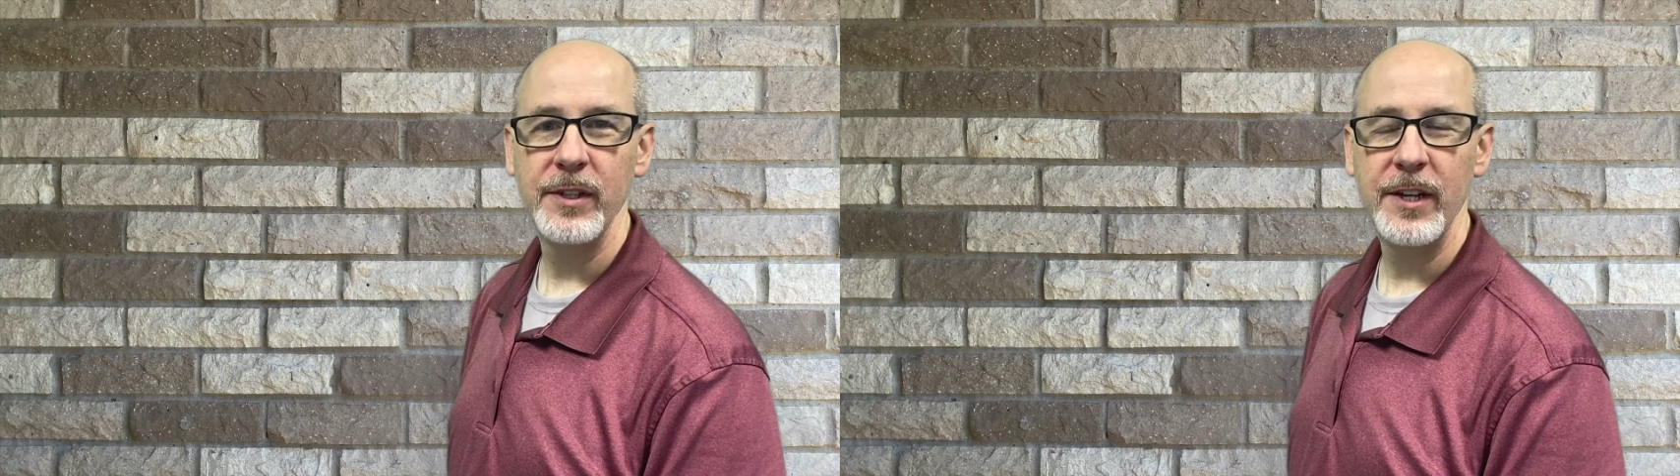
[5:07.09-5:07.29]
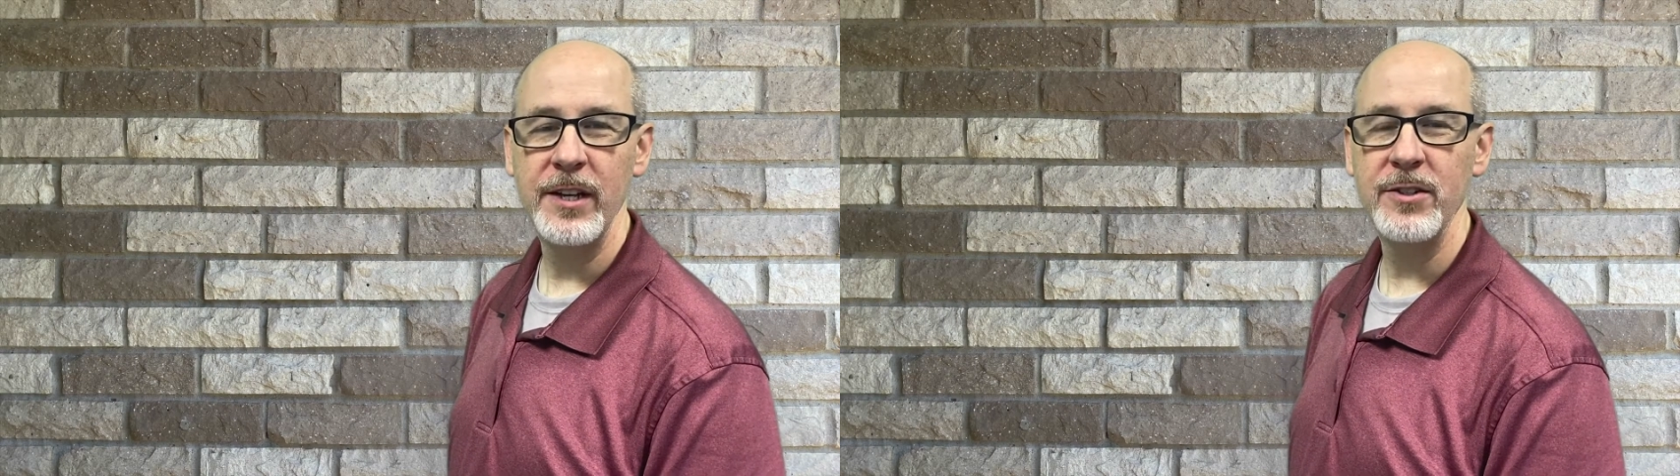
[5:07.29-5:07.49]

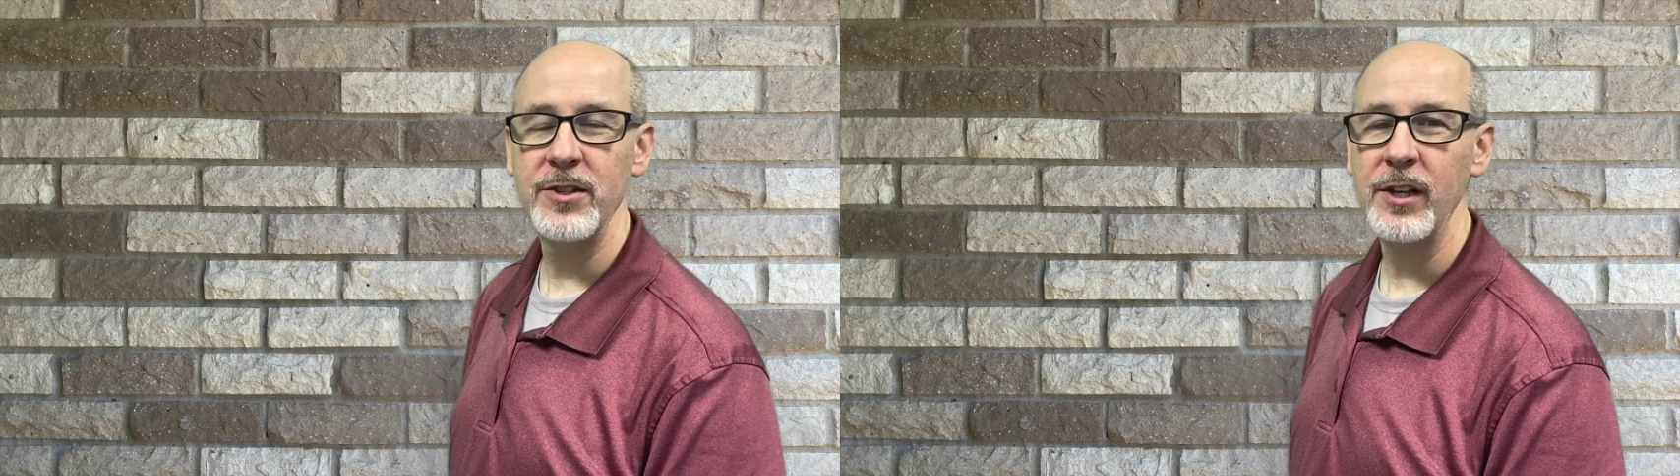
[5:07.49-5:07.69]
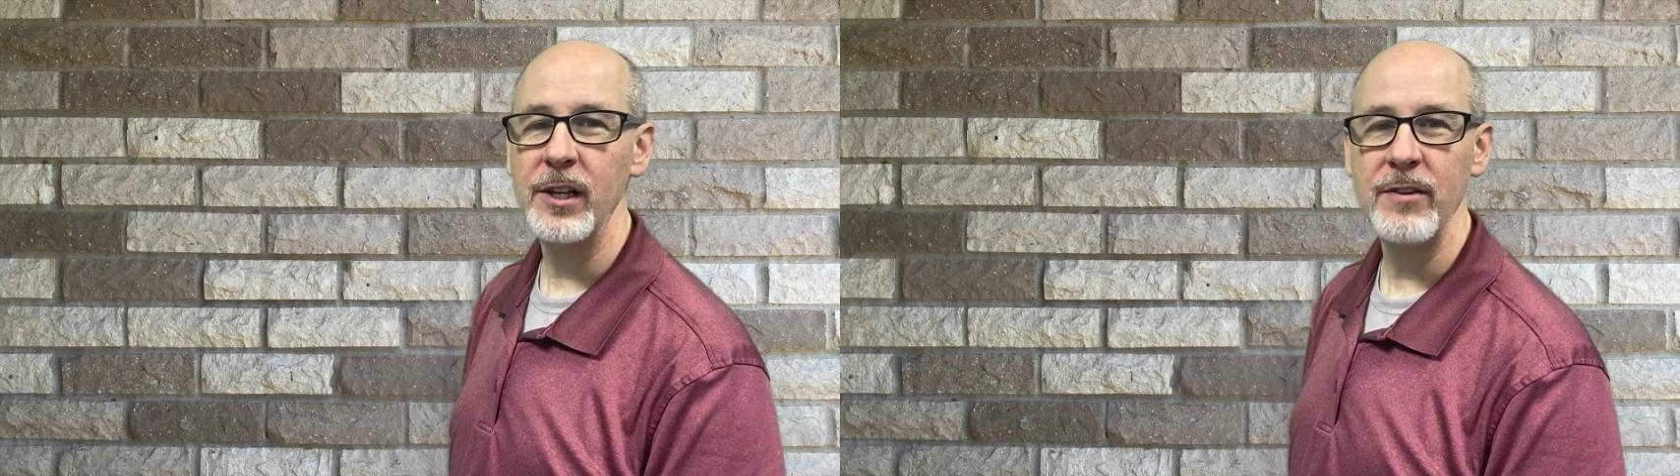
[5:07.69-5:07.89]
is
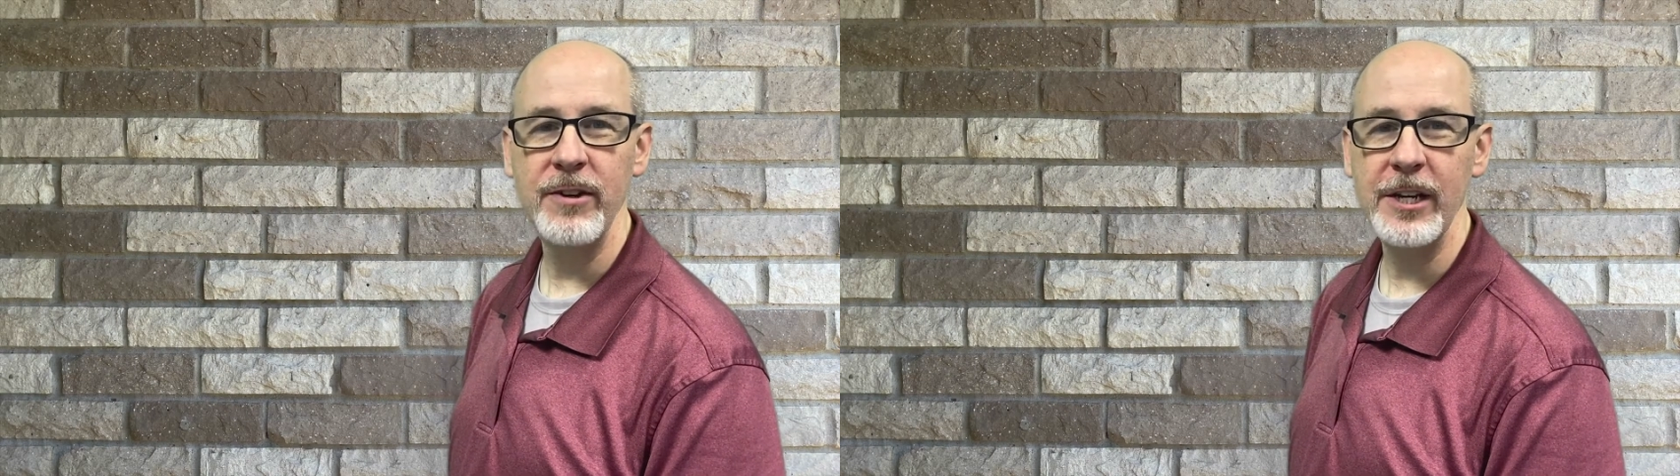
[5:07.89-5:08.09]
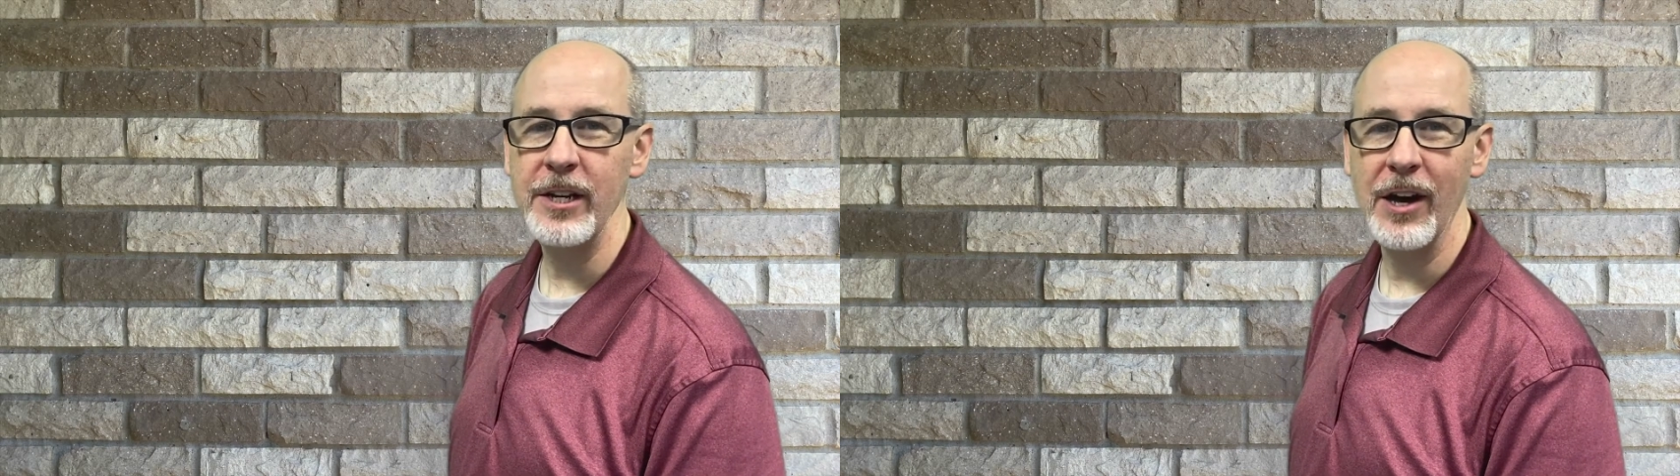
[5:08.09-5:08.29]
the
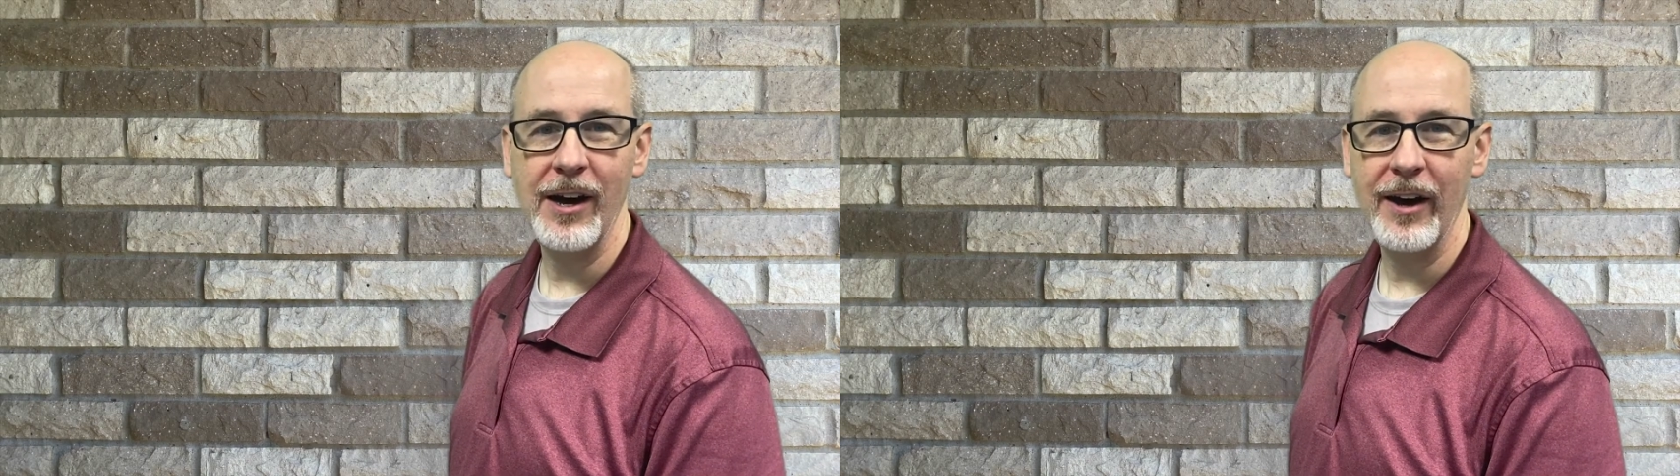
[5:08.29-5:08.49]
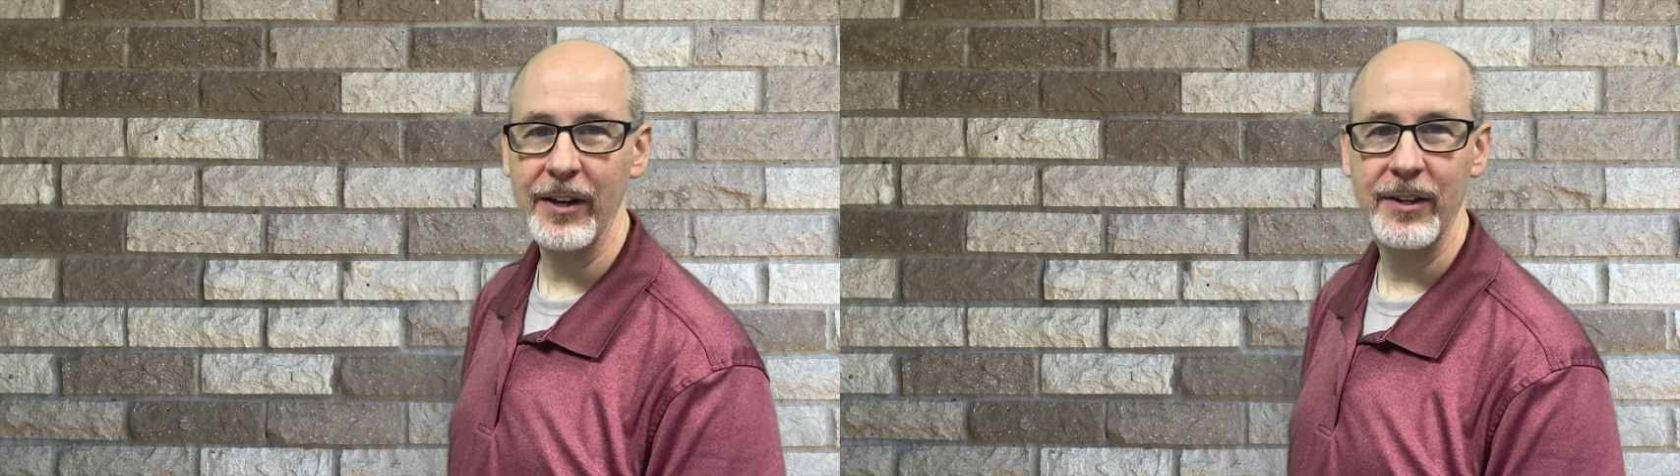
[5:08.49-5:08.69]
living
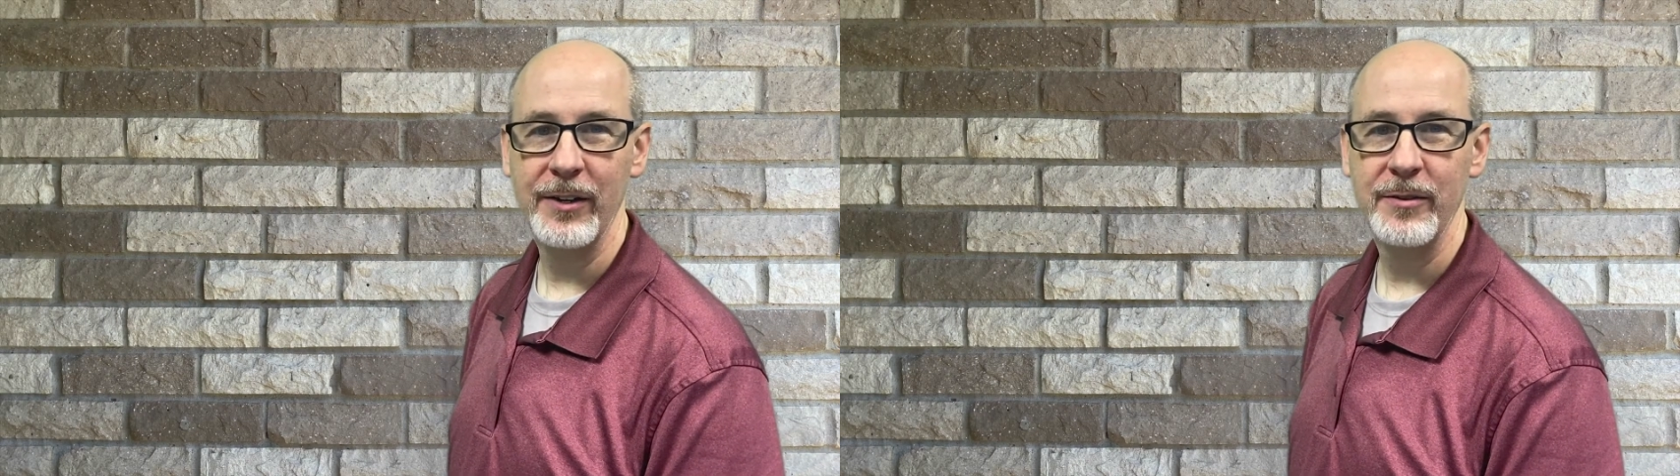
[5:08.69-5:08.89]
God.